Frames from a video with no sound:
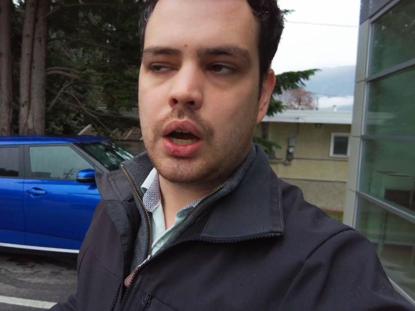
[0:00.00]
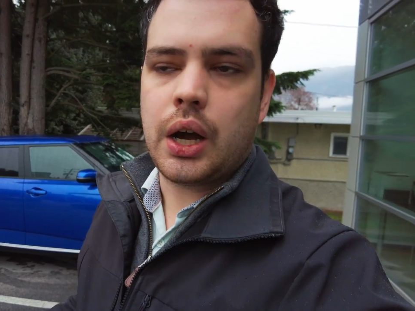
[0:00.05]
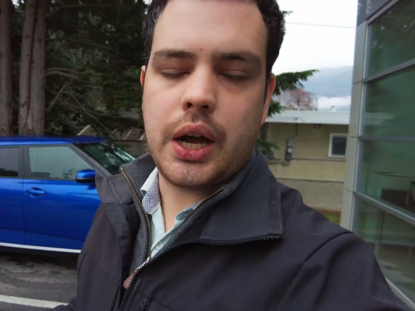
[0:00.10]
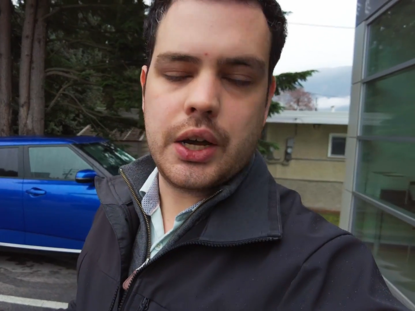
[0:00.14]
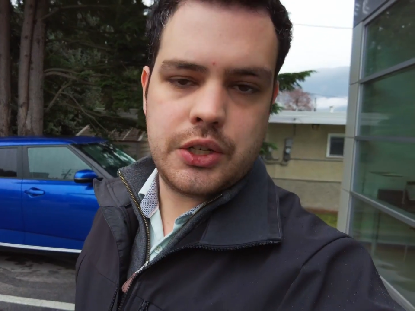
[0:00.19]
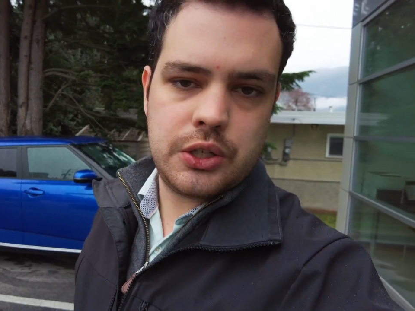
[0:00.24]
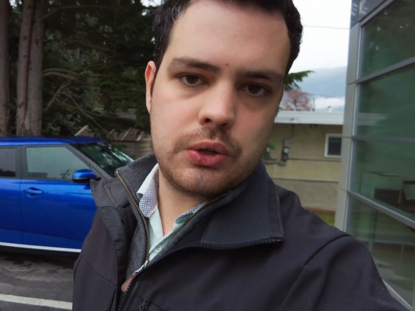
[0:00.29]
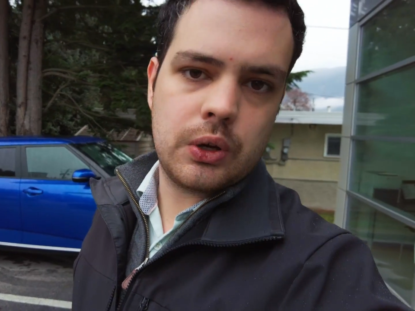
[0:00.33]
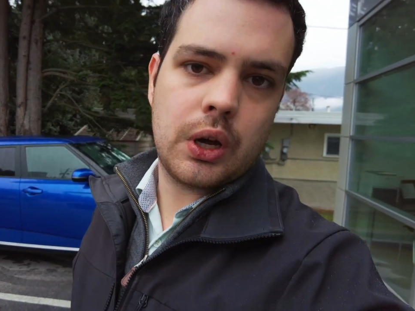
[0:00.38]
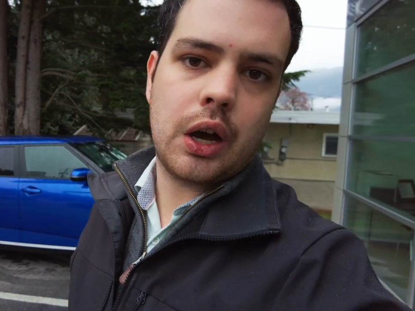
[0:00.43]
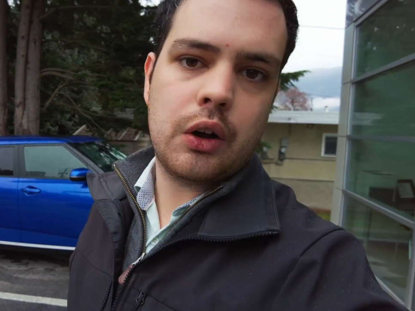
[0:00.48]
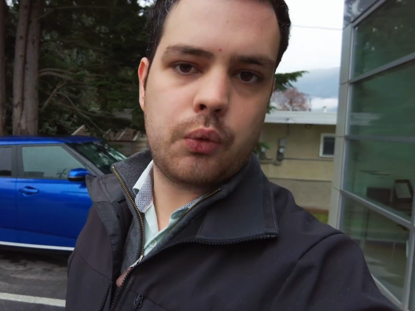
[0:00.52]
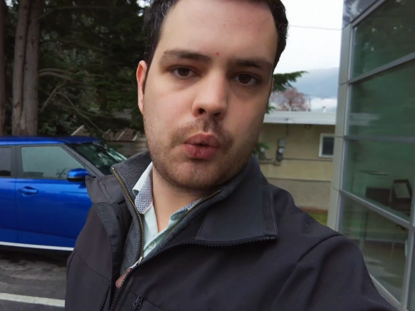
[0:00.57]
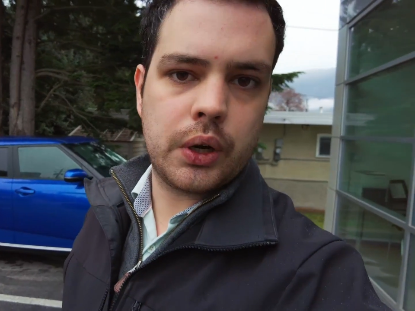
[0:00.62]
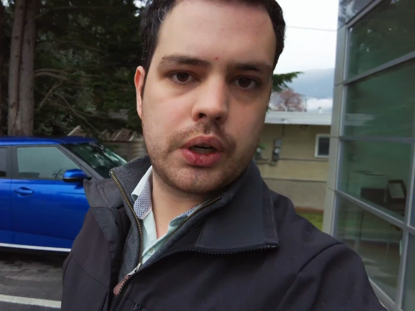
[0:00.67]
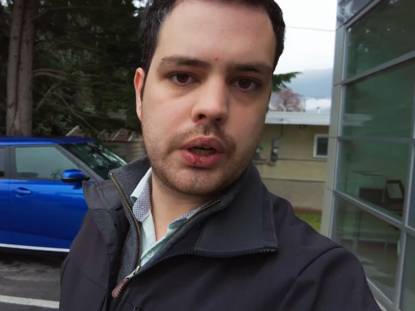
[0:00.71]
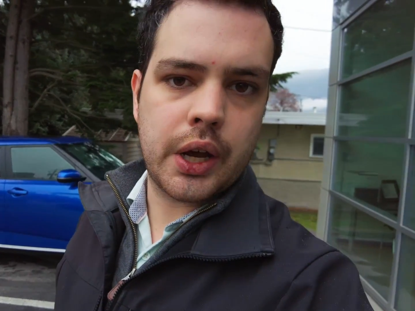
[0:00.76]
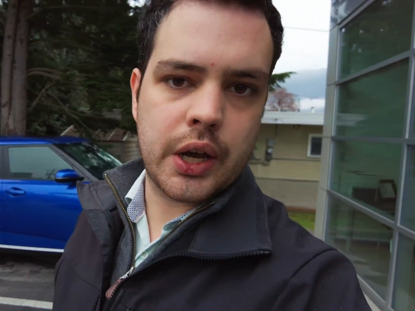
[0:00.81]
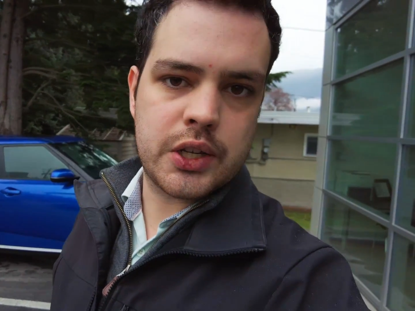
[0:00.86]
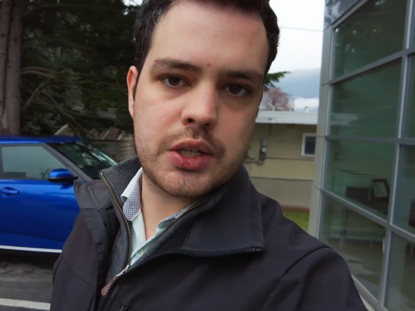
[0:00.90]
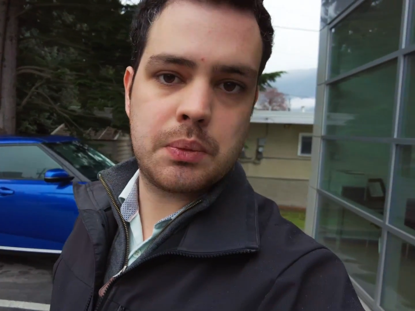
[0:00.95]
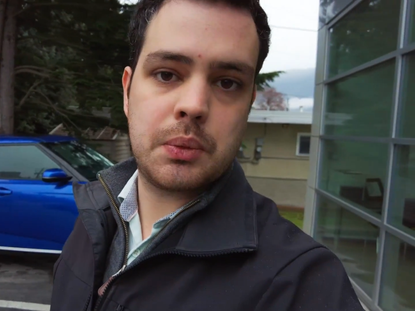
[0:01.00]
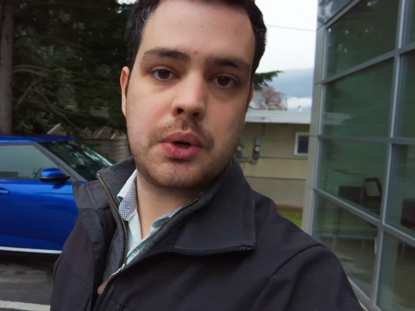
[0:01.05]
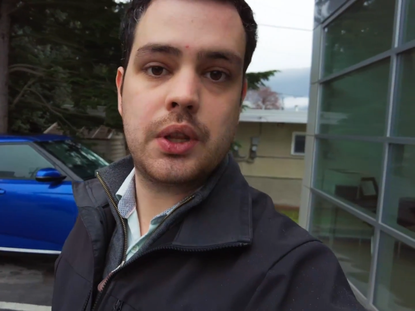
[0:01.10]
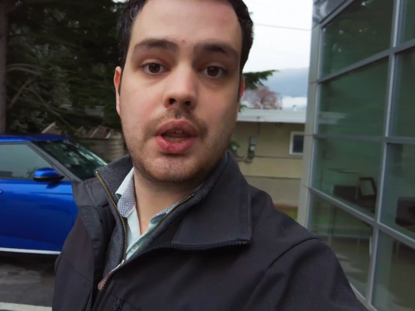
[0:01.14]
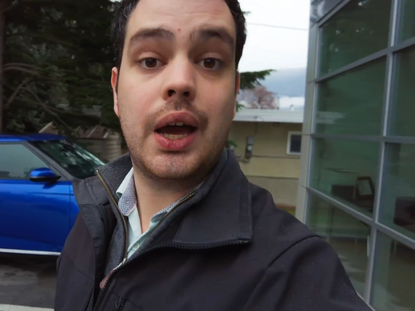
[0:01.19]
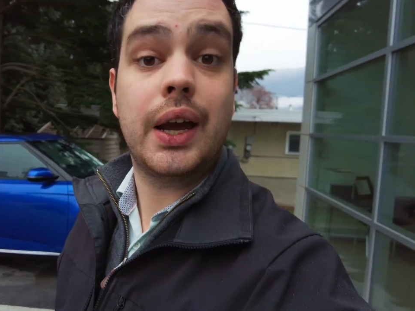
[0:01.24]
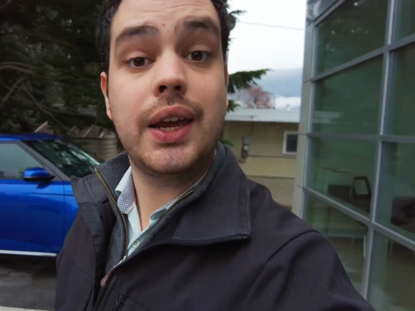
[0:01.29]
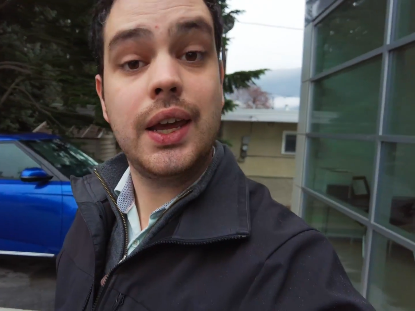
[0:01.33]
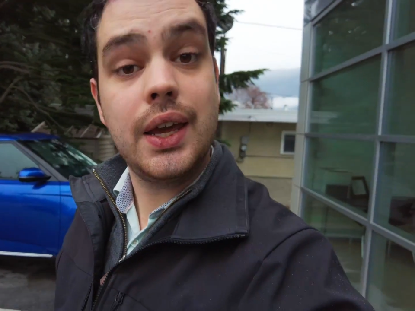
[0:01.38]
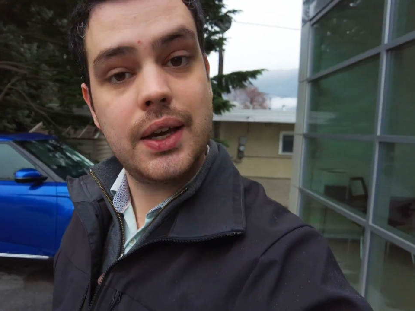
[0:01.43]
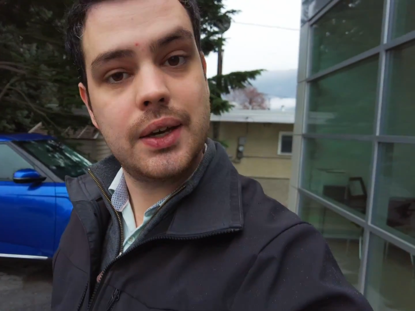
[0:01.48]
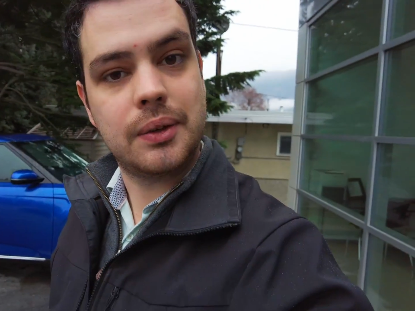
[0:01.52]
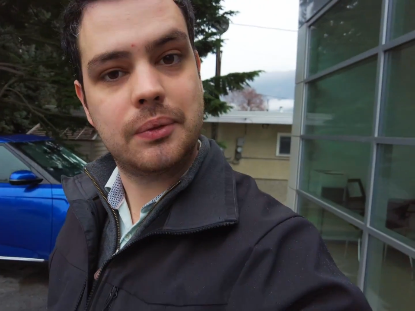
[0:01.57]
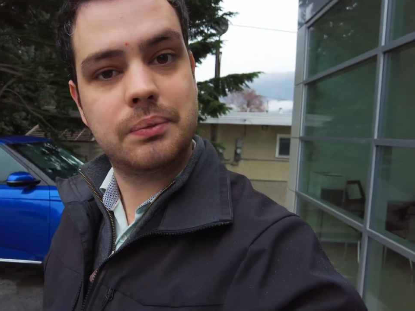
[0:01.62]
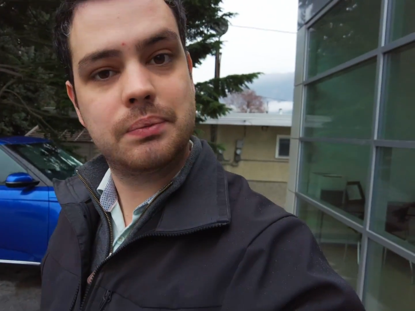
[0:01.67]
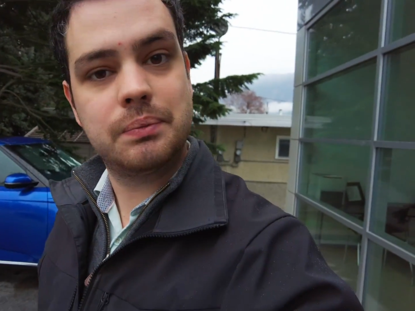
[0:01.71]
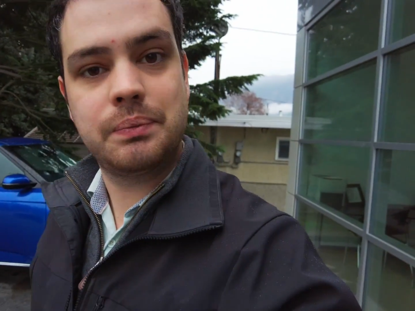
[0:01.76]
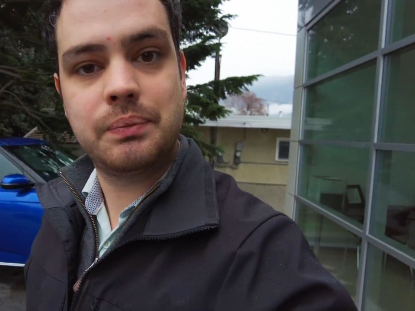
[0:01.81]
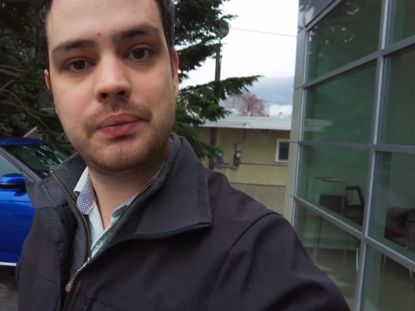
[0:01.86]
I do have one customer that can.